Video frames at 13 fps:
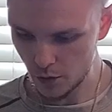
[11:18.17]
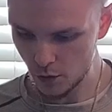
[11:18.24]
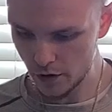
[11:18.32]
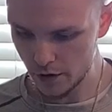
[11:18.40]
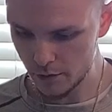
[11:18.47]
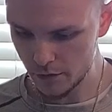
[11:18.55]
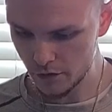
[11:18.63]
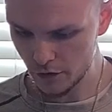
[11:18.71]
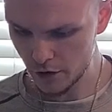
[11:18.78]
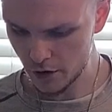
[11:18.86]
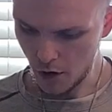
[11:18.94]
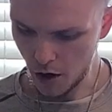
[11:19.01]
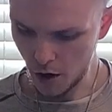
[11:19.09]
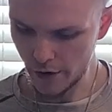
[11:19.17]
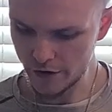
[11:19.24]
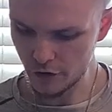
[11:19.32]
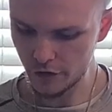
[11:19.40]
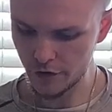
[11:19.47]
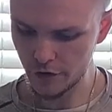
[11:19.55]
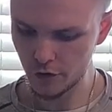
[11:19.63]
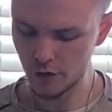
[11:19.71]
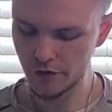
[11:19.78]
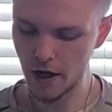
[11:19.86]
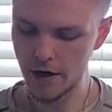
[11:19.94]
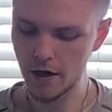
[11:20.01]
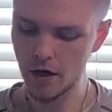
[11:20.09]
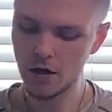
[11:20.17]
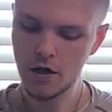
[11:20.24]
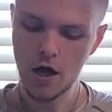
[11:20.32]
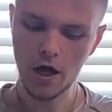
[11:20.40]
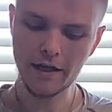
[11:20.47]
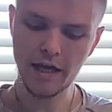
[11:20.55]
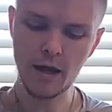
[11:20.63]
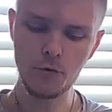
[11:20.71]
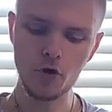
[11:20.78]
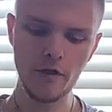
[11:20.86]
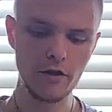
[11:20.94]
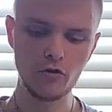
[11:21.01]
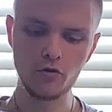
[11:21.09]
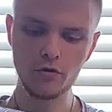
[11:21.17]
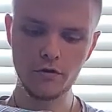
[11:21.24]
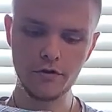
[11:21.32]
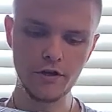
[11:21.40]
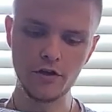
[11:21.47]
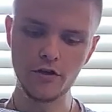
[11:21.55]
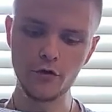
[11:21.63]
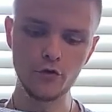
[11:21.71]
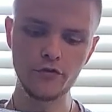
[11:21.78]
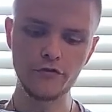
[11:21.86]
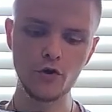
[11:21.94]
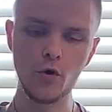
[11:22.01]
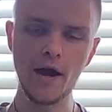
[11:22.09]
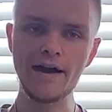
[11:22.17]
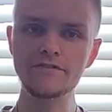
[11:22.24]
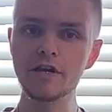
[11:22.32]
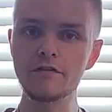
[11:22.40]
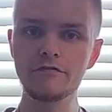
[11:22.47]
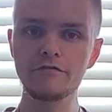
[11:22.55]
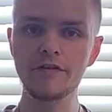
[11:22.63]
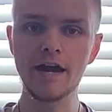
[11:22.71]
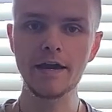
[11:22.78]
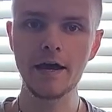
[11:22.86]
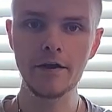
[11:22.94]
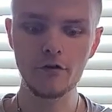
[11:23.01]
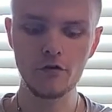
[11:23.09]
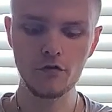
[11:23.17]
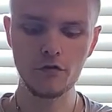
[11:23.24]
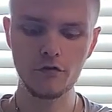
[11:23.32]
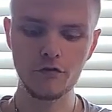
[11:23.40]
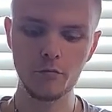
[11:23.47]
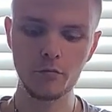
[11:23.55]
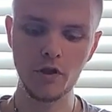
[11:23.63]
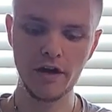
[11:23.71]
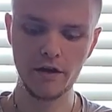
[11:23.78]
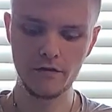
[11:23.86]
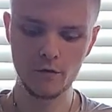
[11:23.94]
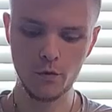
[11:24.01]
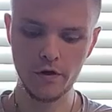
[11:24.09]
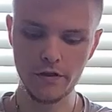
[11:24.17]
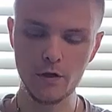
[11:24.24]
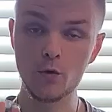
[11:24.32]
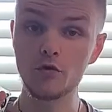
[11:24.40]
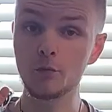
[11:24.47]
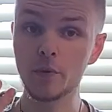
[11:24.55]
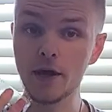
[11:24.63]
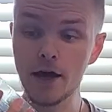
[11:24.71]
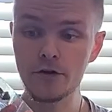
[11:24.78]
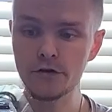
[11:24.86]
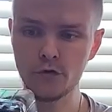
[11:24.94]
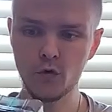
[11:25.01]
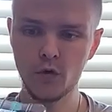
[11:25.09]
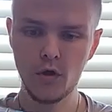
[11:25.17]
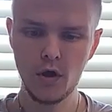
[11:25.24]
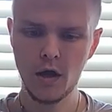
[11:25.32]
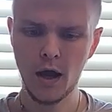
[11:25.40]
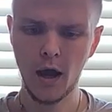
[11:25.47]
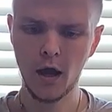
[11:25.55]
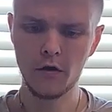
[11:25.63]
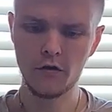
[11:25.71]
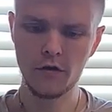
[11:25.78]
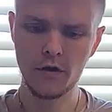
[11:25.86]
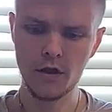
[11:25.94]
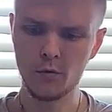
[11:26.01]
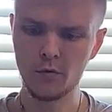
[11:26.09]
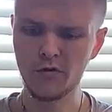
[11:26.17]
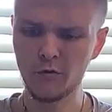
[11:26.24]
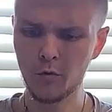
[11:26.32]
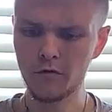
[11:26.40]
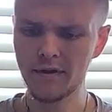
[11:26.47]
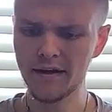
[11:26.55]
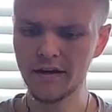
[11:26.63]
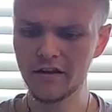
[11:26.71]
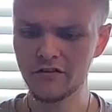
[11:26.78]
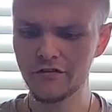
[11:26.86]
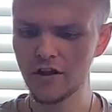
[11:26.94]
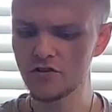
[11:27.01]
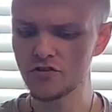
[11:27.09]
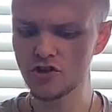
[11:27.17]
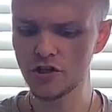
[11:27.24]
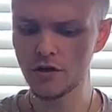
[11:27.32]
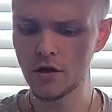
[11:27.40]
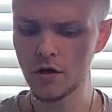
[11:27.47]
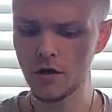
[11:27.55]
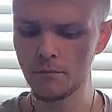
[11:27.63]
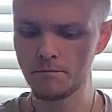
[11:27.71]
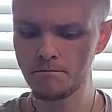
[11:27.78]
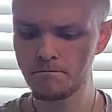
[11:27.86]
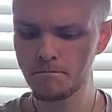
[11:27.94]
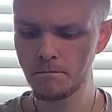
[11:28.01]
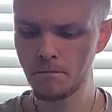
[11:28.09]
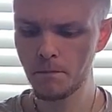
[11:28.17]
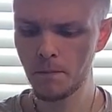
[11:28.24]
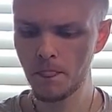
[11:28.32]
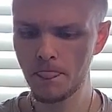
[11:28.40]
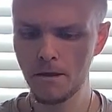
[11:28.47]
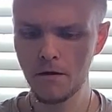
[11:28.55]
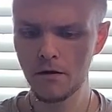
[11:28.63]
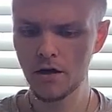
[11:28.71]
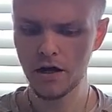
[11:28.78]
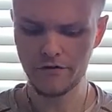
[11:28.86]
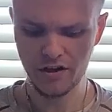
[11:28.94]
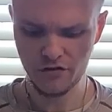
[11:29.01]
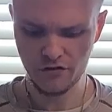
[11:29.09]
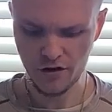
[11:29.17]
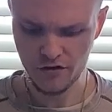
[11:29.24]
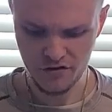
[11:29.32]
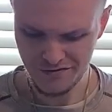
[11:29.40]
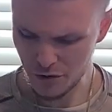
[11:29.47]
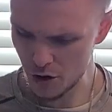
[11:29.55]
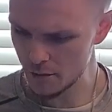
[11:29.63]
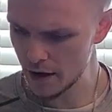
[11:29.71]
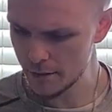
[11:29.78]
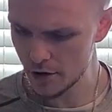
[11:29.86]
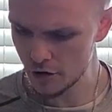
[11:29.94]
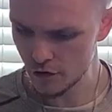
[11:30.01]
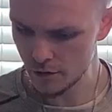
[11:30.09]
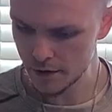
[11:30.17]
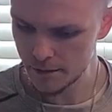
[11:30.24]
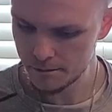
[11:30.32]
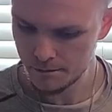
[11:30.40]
one of them is oh, interesting. So it's got a cable that you can use if you don't have enough fan headers to plug it into one of the USB headers. And another one's more like an extension, kind of an extension port maybe or something.